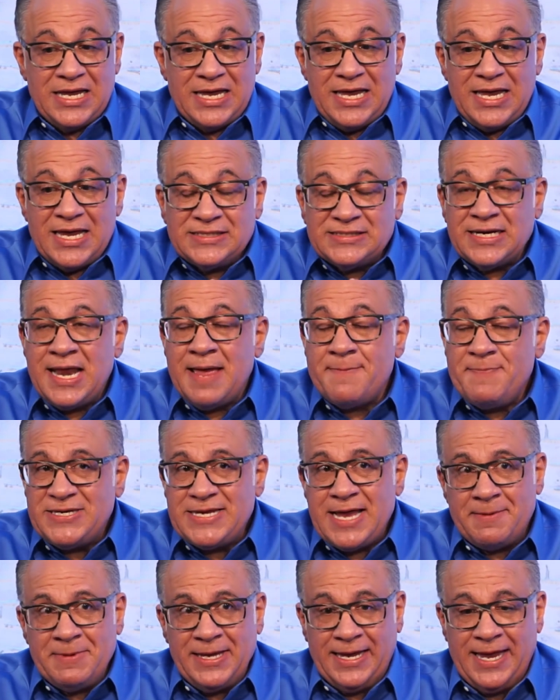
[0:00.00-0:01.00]
It's an
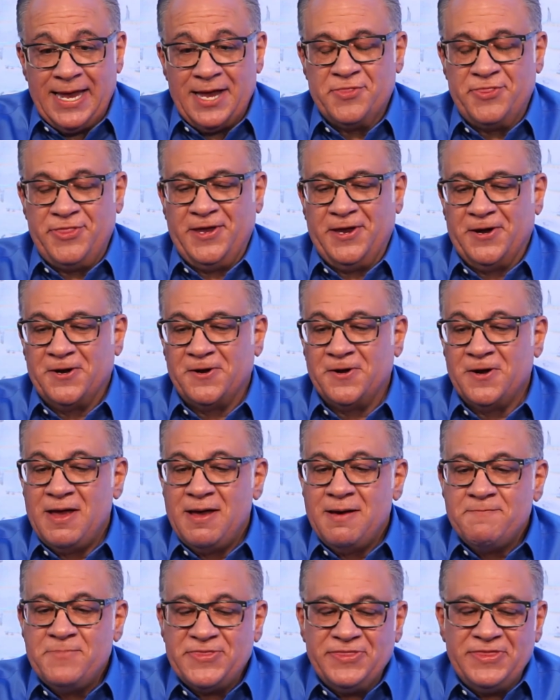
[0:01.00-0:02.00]
epidemic out there,
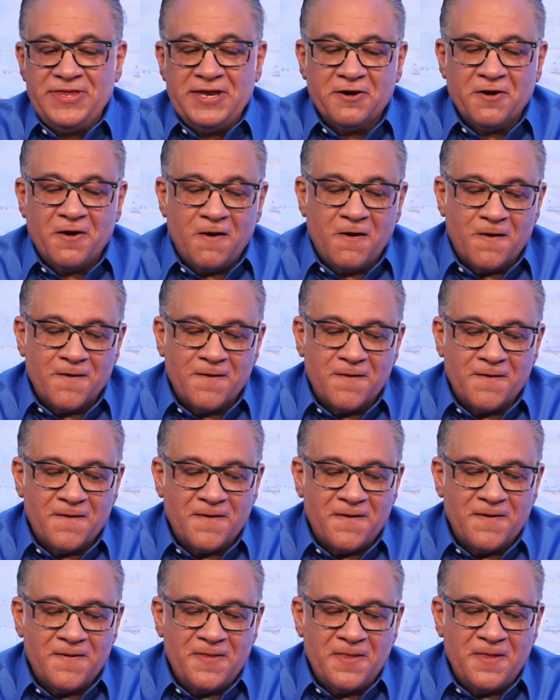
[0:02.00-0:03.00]
but there are
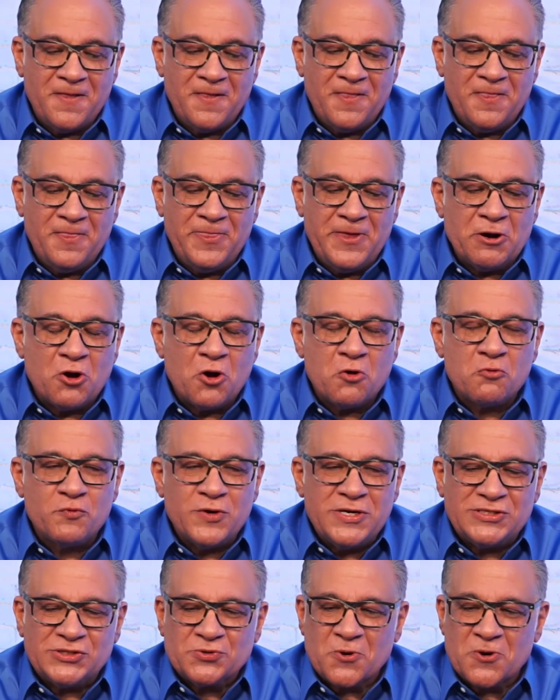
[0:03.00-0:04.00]
there are
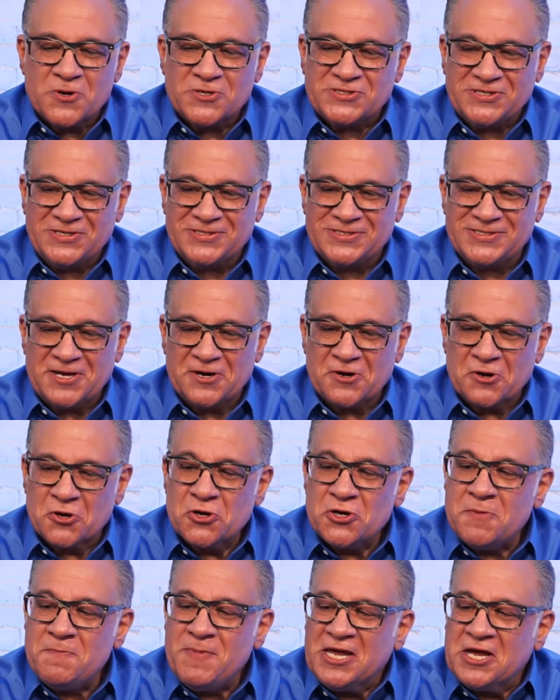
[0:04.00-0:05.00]
resources that are
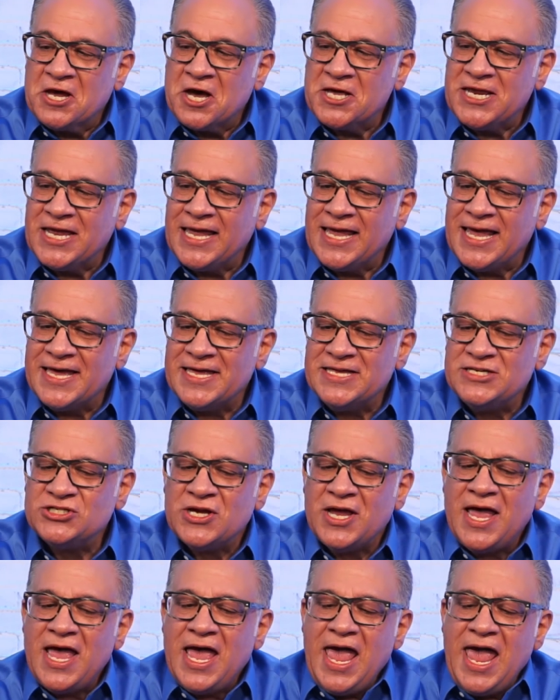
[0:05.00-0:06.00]
going to be cutting edge
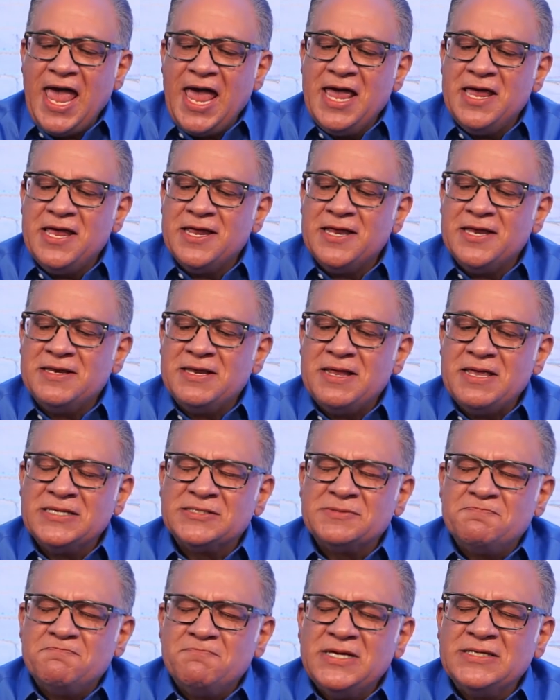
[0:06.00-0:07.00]
and
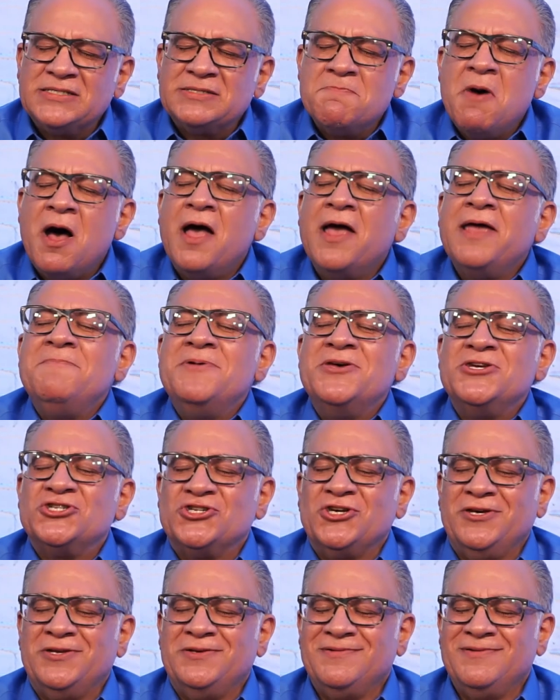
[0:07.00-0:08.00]
it's it's my
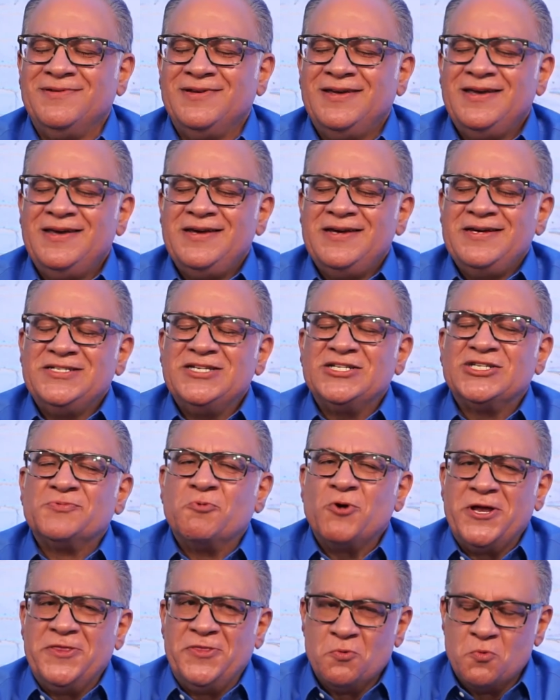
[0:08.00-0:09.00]
mission to
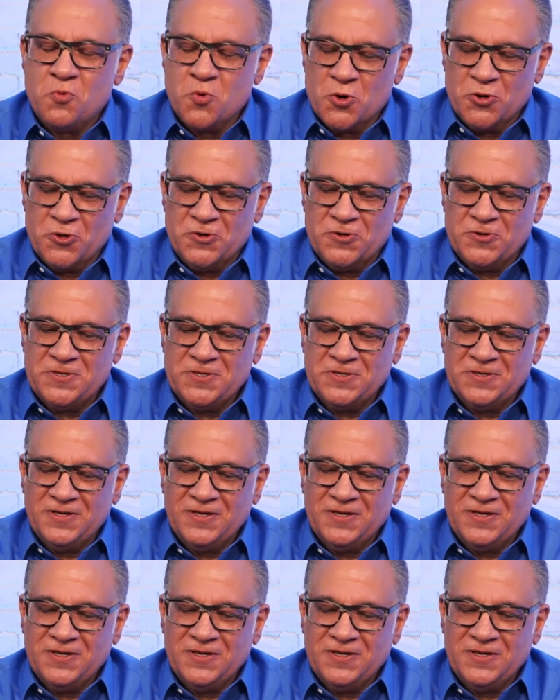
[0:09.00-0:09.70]
spread the word.